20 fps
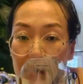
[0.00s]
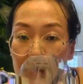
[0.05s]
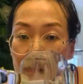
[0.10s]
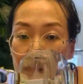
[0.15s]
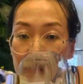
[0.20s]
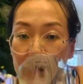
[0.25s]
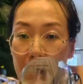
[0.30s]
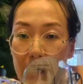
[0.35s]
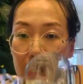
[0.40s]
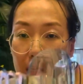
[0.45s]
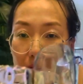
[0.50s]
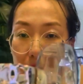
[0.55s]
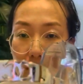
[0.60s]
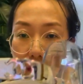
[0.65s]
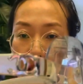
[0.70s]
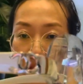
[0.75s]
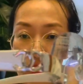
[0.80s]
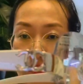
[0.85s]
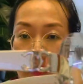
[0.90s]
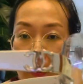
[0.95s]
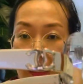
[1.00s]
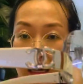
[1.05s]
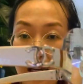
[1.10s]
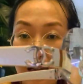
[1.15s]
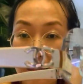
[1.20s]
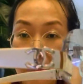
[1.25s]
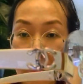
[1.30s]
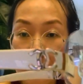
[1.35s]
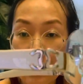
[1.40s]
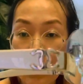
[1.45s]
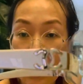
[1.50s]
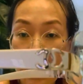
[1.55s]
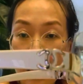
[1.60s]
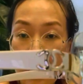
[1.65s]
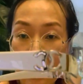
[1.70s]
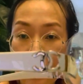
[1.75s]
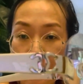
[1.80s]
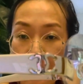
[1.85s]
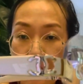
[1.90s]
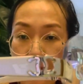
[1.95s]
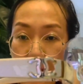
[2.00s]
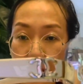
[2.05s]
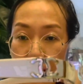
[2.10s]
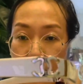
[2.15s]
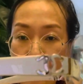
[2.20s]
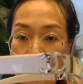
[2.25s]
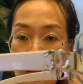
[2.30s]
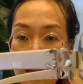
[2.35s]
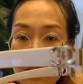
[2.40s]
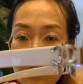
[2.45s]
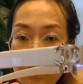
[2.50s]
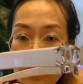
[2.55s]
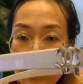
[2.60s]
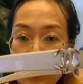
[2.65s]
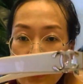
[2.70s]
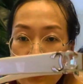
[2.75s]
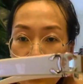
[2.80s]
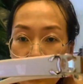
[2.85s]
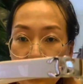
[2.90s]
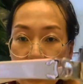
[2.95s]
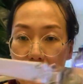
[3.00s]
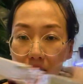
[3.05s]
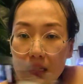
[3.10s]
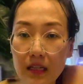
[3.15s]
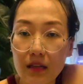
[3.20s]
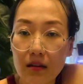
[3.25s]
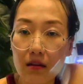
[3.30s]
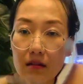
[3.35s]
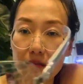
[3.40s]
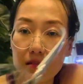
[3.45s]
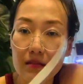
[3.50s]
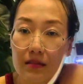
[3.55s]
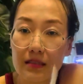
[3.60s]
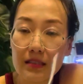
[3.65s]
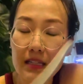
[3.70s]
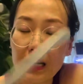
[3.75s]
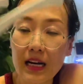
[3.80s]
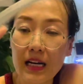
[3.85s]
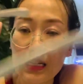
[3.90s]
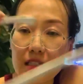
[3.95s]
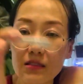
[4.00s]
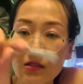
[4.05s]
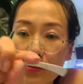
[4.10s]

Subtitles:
frame, it has this CC on the side,